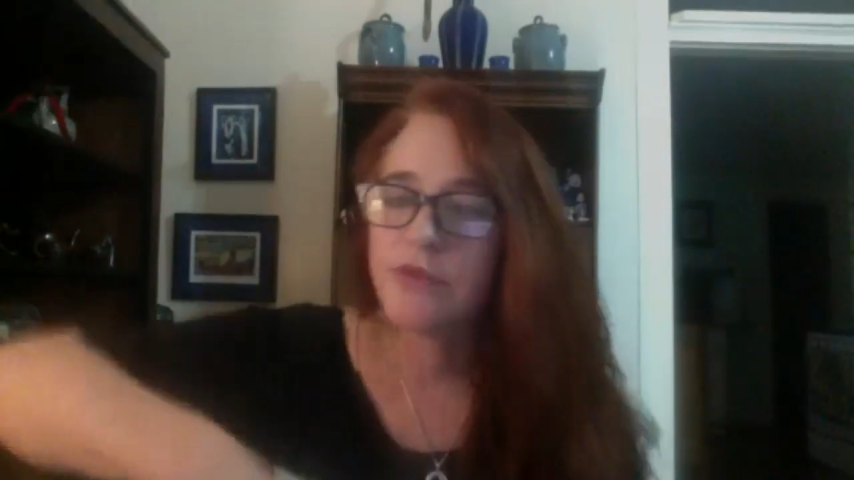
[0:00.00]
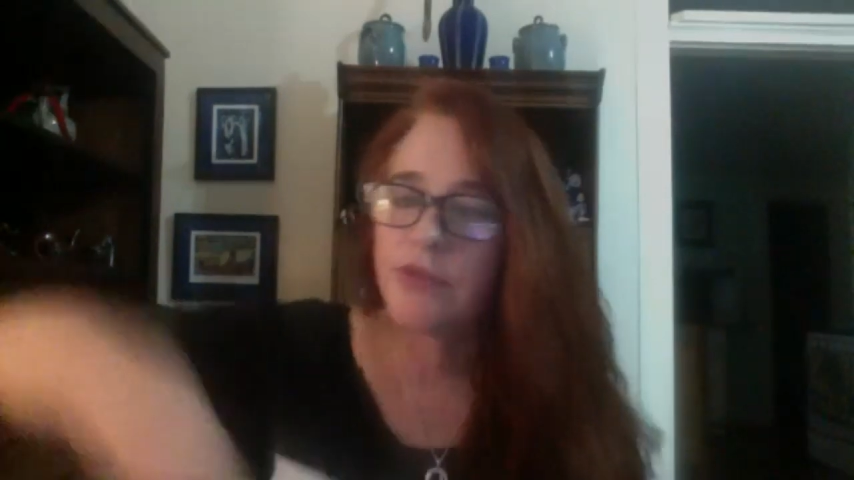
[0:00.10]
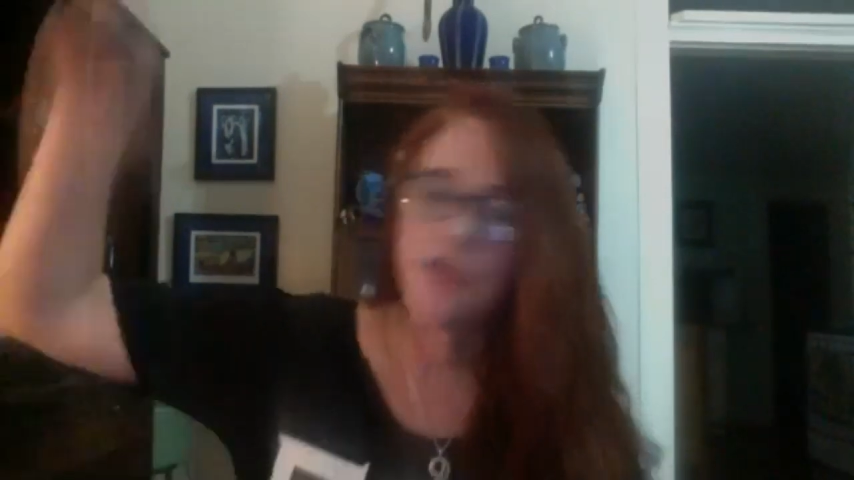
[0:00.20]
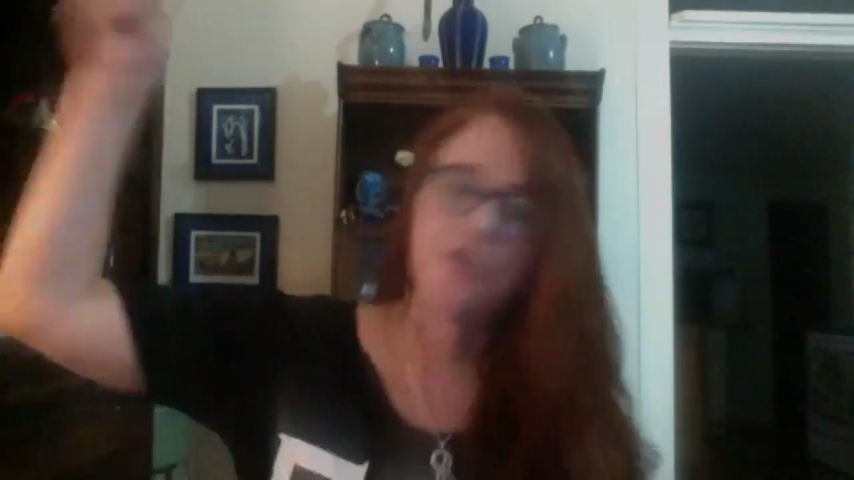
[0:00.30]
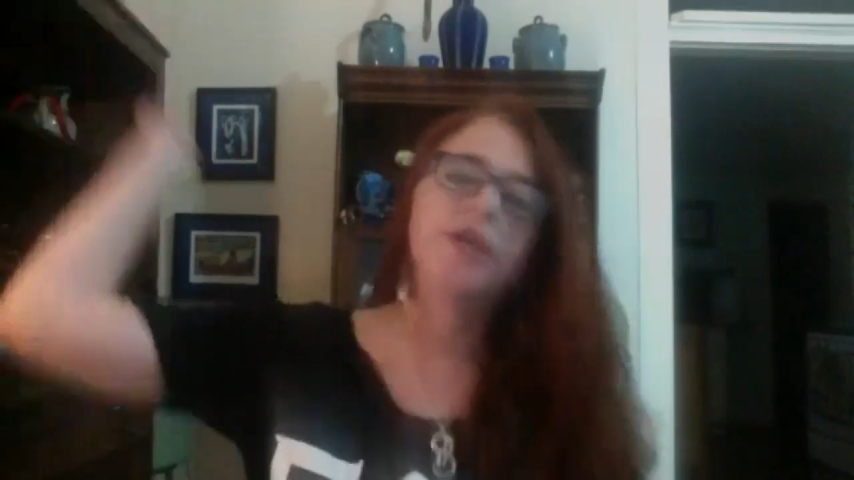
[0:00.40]

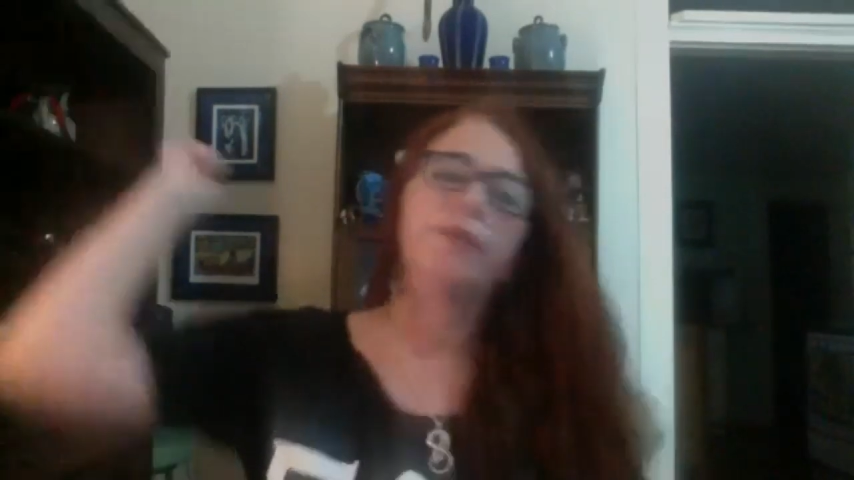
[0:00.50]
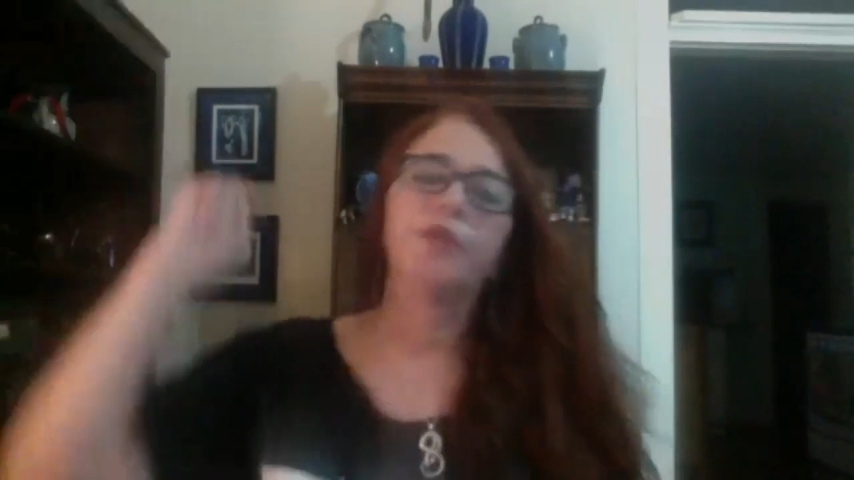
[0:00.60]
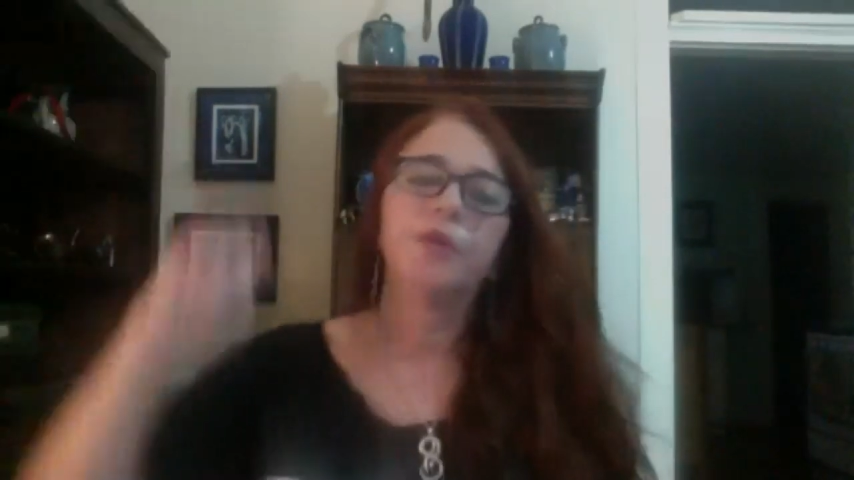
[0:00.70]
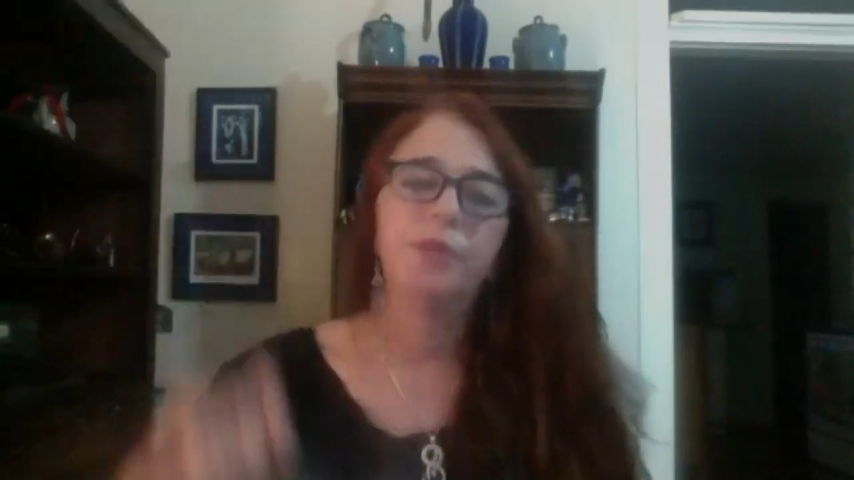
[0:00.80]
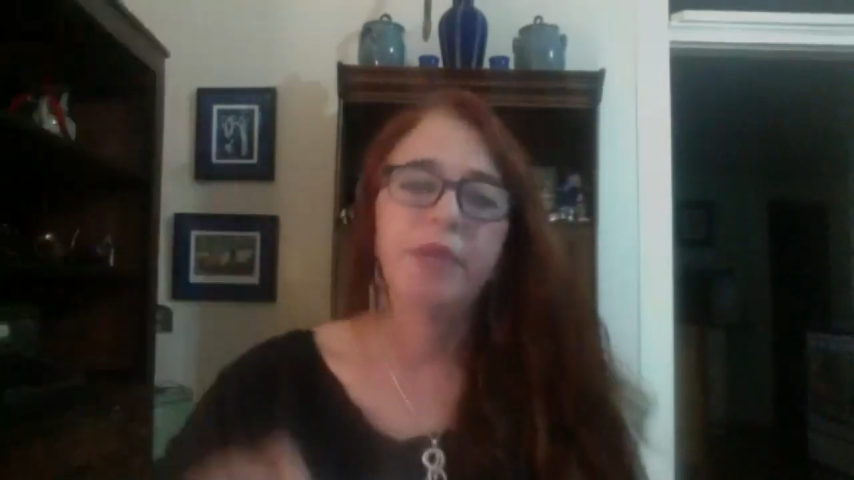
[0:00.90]
turned up
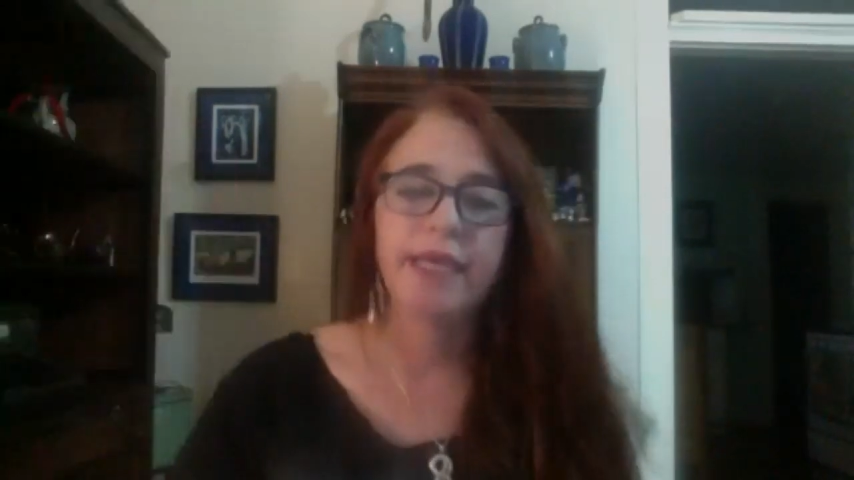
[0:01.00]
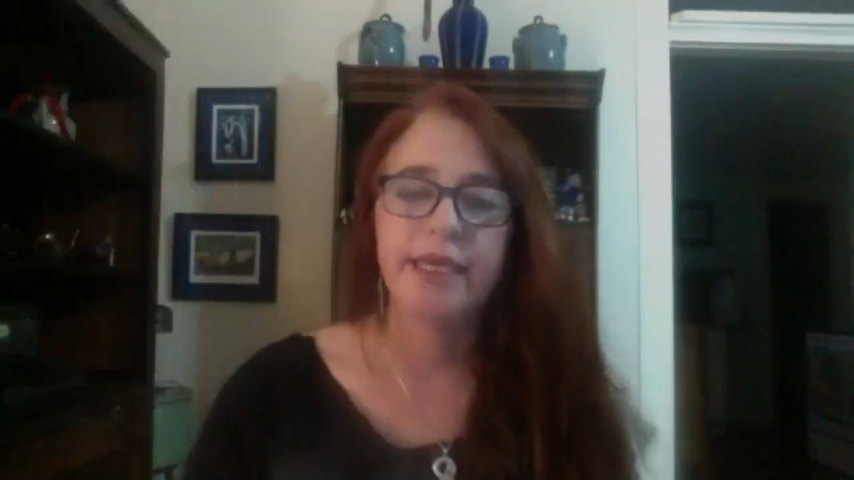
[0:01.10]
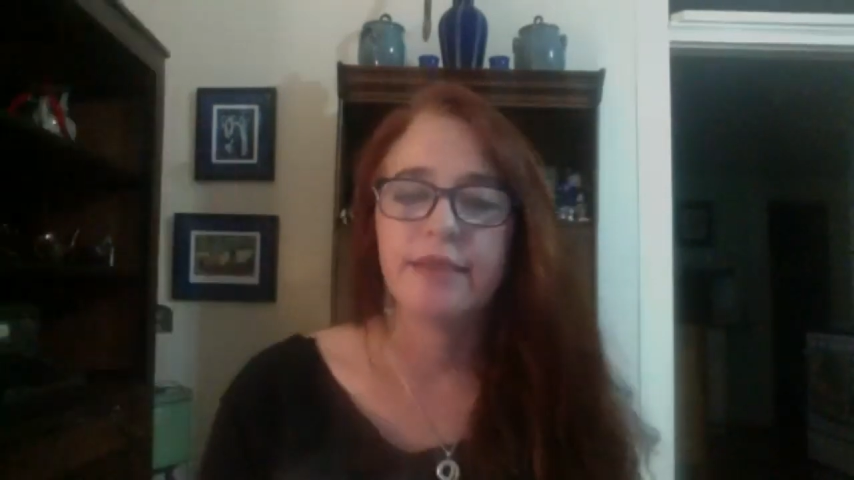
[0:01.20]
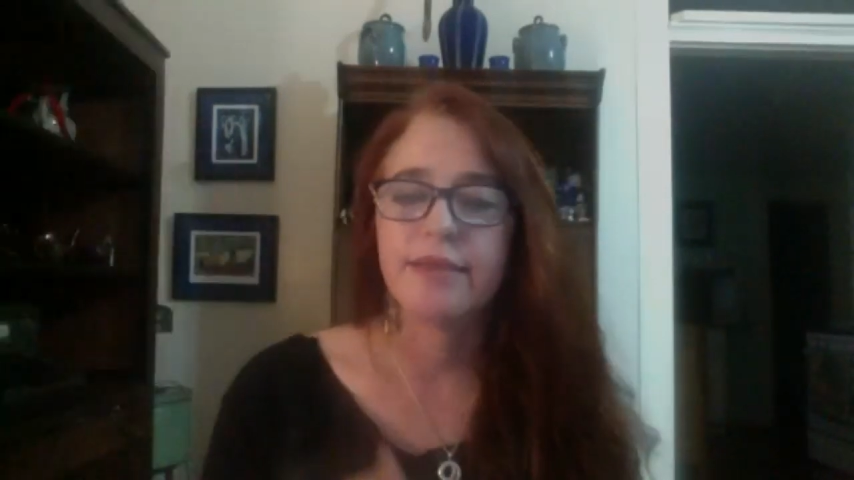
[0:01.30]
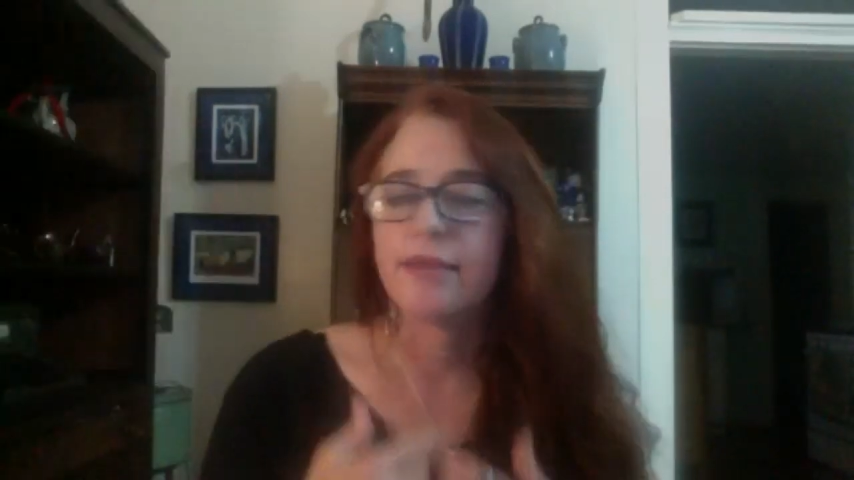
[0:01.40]
their
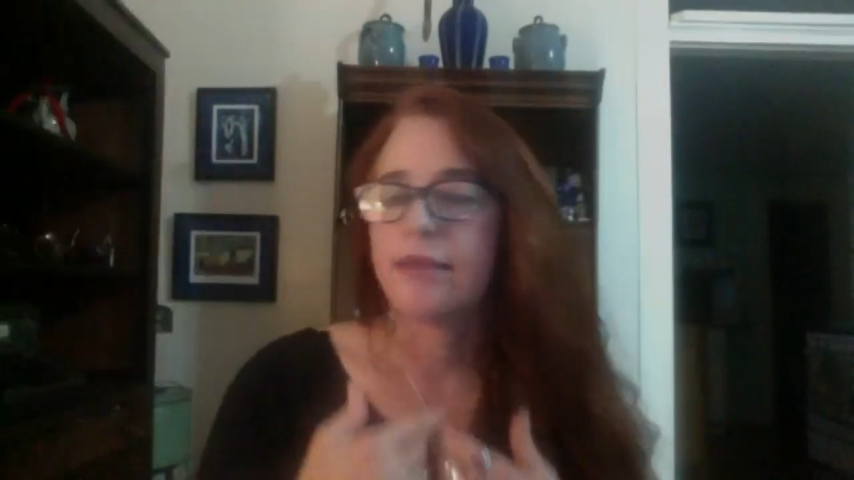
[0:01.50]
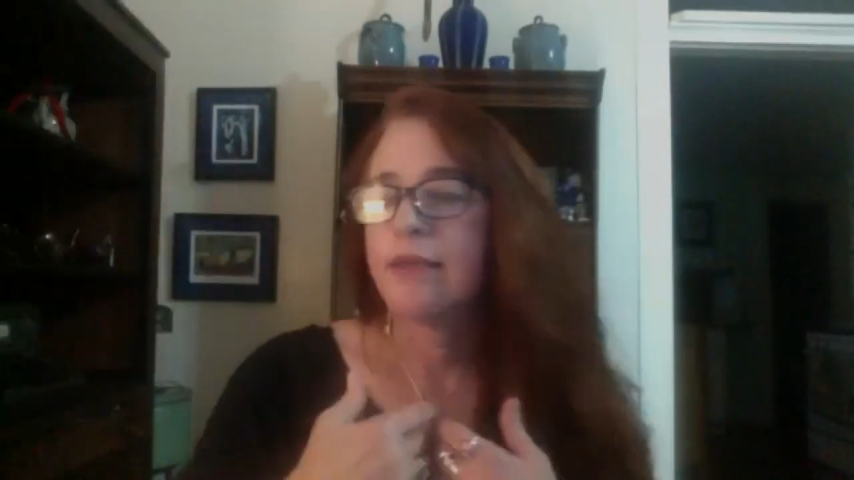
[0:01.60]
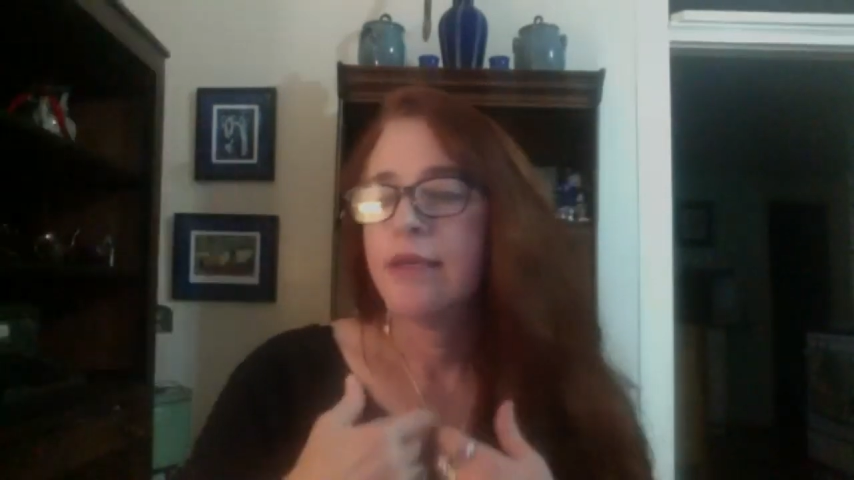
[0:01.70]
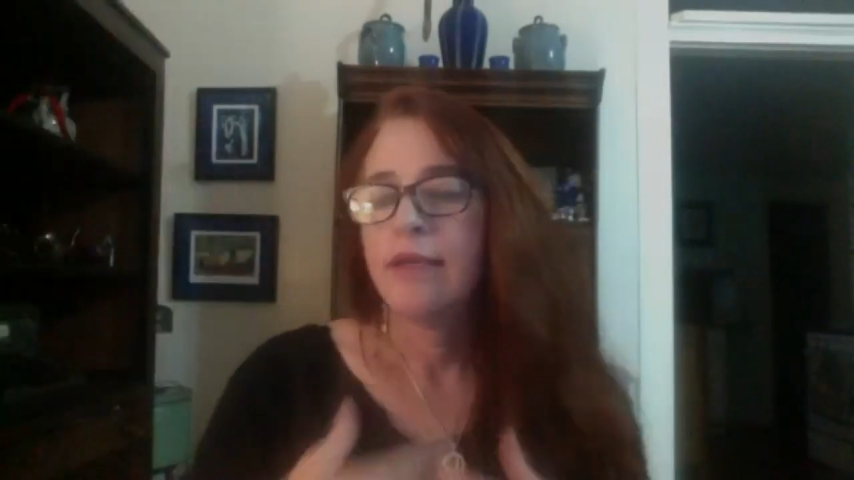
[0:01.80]
beds, and,